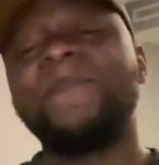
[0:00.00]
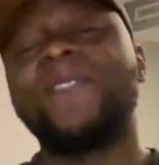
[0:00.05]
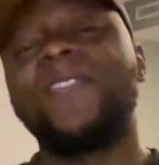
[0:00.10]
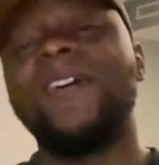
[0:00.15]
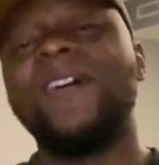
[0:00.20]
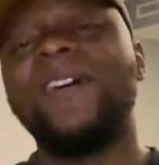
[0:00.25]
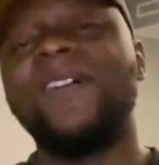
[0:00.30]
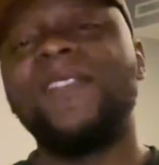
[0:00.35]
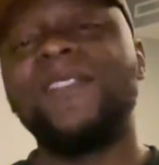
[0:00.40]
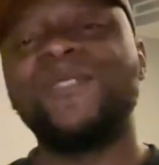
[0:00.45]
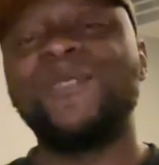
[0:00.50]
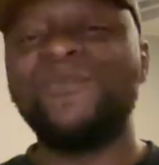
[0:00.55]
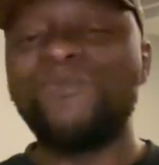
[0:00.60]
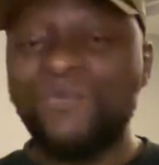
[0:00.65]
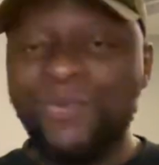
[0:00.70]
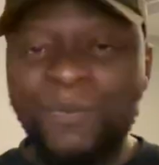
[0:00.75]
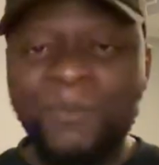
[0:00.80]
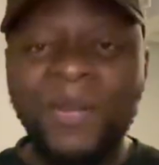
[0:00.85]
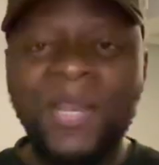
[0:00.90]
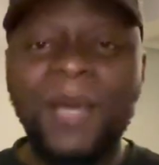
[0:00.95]
So
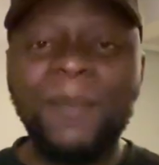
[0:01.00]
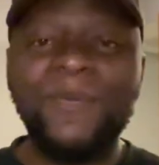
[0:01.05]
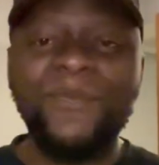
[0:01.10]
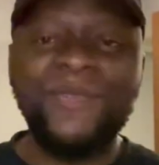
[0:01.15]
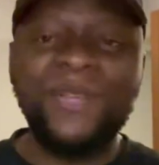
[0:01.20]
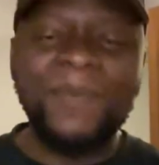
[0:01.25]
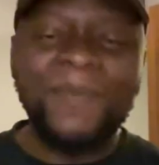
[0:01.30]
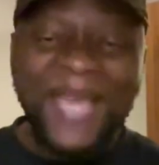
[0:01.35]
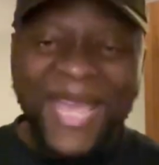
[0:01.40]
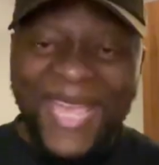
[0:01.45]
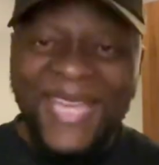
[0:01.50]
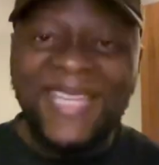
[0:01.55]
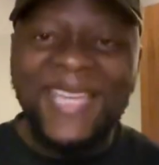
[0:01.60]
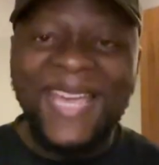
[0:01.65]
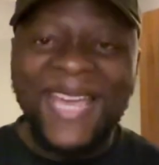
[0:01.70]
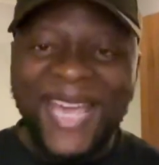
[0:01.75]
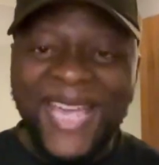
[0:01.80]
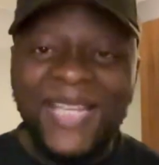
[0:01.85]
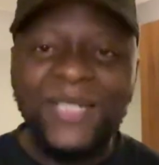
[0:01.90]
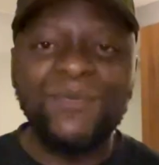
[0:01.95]
Ruben Amorim,
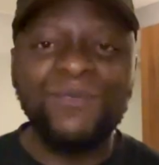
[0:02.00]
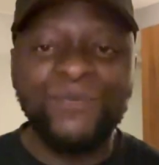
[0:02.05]
a.k.a.